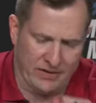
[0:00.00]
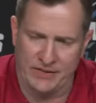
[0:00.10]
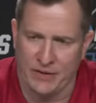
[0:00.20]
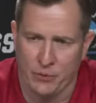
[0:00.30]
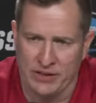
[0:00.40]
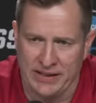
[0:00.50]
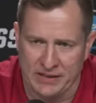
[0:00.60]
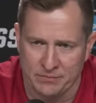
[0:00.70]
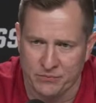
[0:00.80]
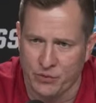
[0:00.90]
And we let
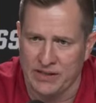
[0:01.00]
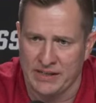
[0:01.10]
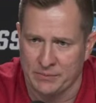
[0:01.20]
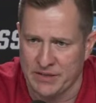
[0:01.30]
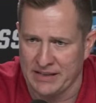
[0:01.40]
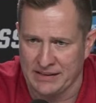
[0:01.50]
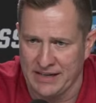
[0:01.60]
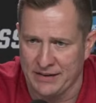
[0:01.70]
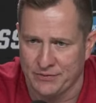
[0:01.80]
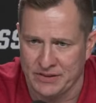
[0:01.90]
him get
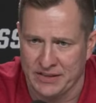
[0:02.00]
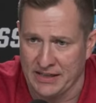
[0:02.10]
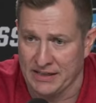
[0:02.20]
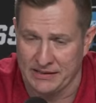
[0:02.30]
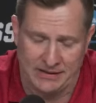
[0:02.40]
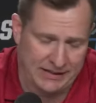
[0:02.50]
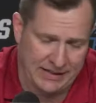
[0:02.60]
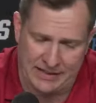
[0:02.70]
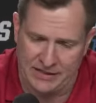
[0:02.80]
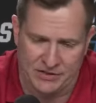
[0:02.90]
left, and
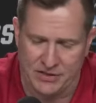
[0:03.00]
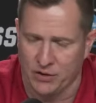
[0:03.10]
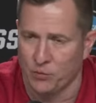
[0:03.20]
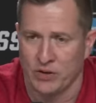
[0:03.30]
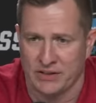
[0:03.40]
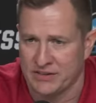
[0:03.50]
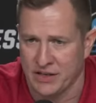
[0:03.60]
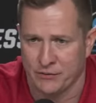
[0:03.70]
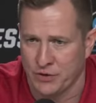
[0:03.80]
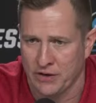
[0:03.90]
again, he's a really
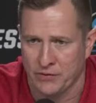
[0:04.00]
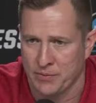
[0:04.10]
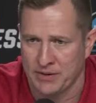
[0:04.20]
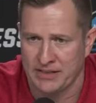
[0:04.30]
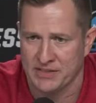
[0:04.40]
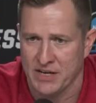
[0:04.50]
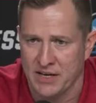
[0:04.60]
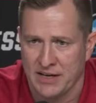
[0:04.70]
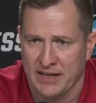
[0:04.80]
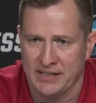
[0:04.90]
tough cover. I mean,
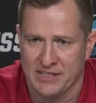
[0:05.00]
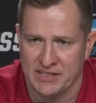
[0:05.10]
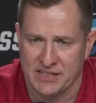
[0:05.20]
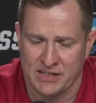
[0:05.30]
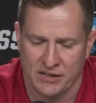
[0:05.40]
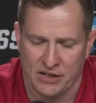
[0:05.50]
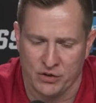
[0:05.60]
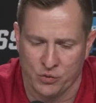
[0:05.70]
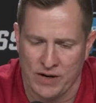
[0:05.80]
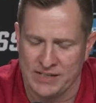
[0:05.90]
he's as an
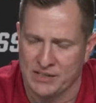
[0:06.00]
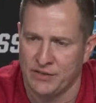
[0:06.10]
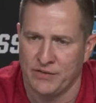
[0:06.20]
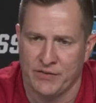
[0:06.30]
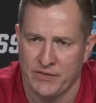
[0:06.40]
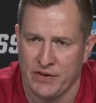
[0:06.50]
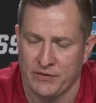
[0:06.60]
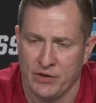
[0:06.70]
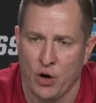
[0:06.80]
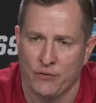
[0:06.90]
aggressive of
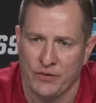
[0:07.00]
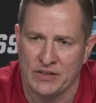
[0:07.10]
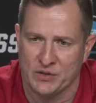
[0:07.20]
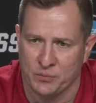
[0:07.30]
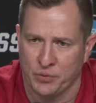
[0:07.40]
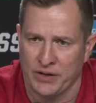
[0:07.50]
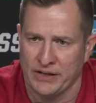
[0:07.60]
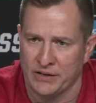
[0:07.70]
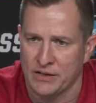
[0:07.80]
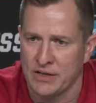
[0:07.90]
an offensive
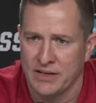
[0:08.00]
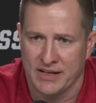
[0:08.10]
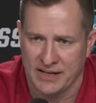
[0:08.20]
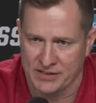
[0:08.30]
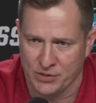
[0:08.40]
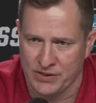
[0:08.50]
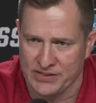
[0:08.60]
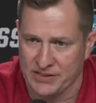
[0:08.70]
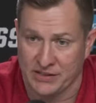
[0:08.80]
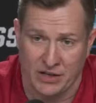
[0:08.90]
player as there is
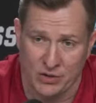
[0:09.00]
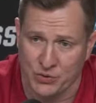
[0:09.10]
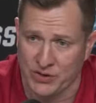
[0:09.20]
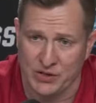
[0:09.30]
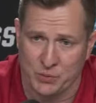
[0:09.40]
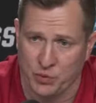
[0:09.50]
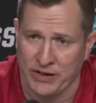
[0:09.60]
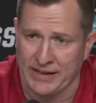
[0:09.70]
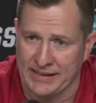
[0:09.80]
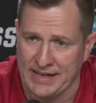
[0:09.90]
in the country, and he's
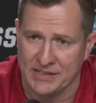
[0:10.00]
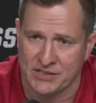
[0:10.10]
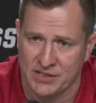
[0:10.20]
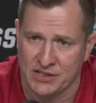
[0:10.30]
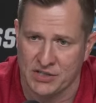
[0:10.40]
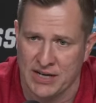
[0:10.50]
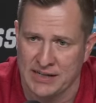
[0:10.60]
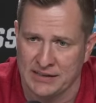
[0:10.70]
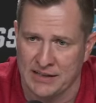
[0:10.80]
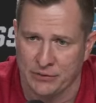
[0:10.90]
playing at such a high
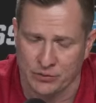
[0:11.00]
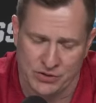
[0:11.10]
level.